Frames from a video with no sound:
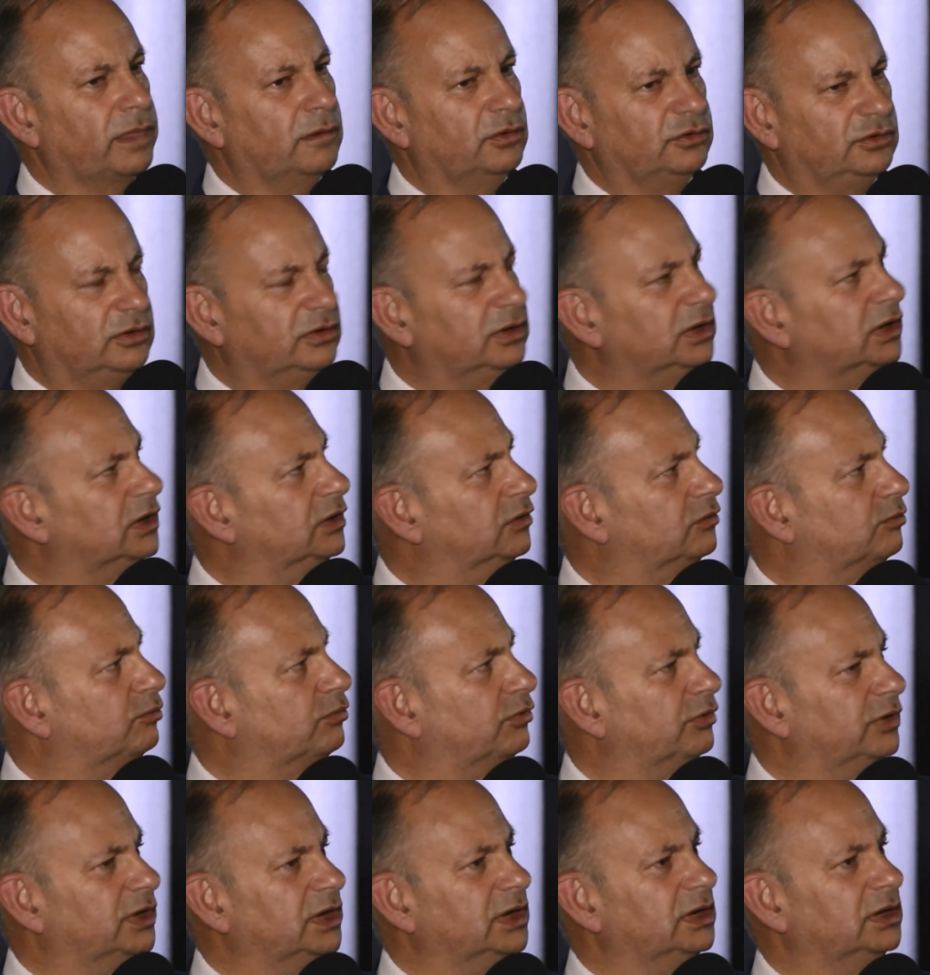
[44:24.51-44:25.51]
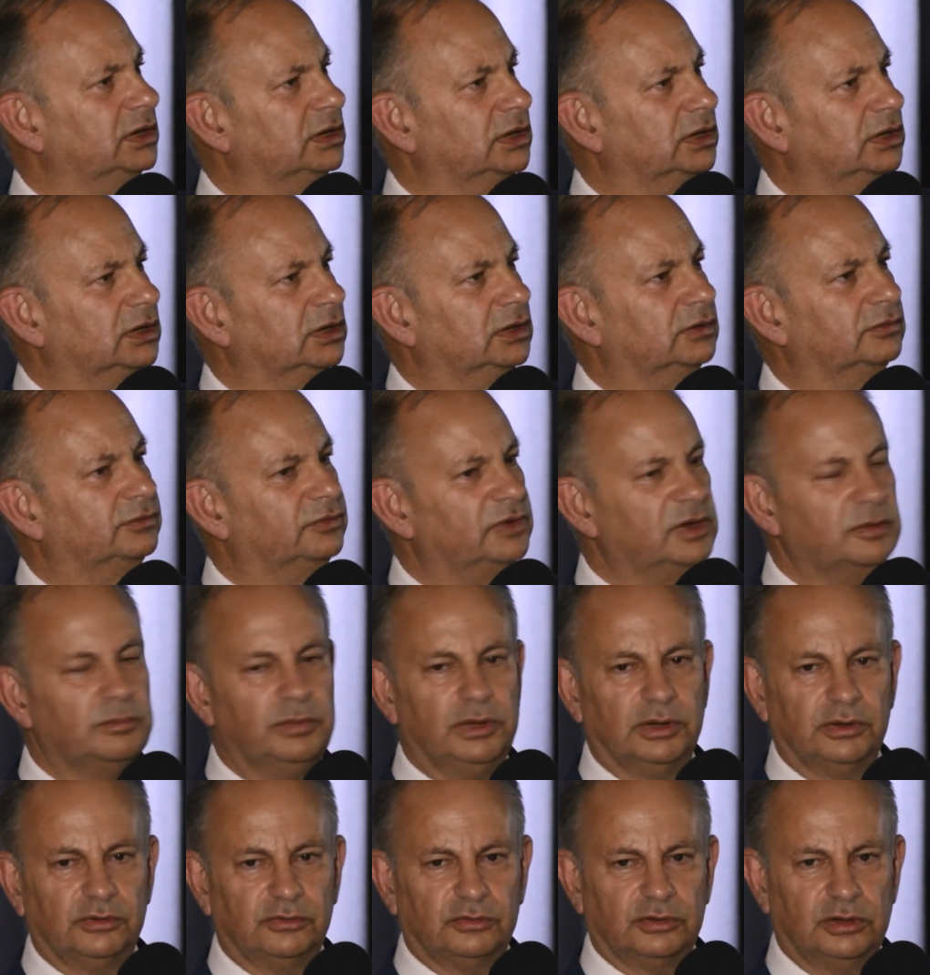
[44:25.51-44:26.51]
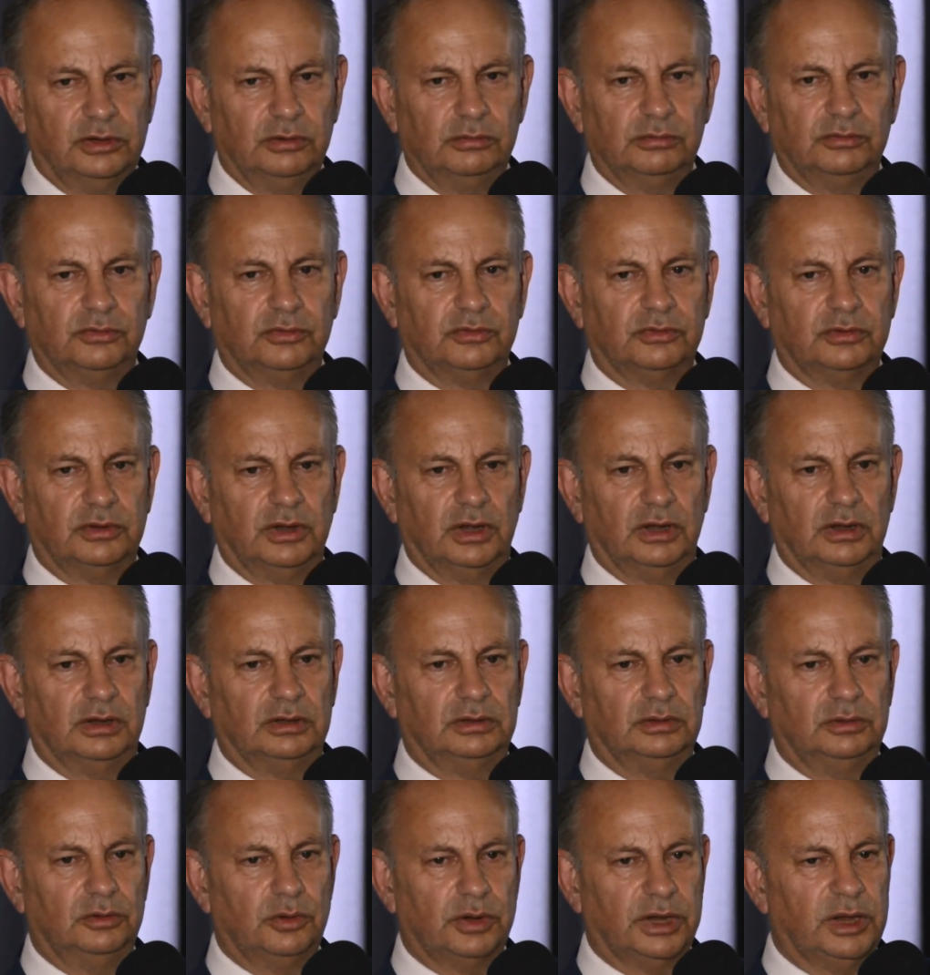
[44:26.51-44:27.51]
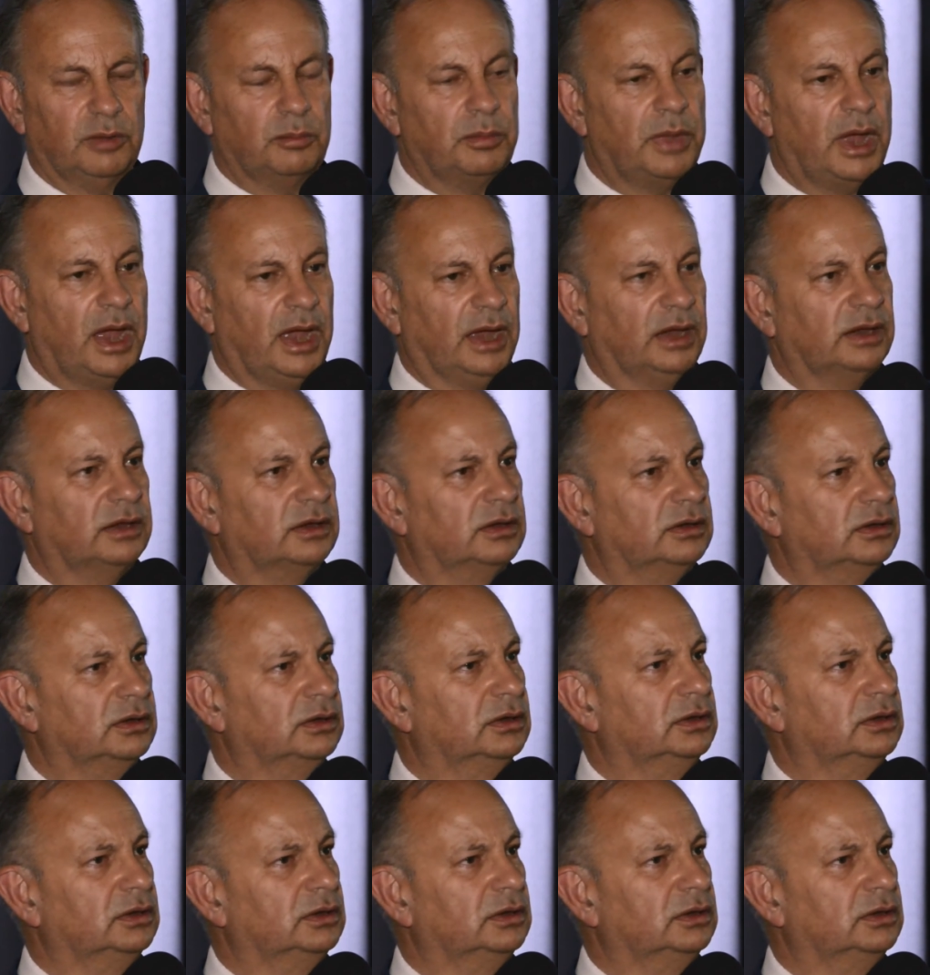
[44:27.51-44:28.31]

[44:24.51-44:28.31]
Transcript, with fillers: which I think is pretty feeble excuse uh, looking back.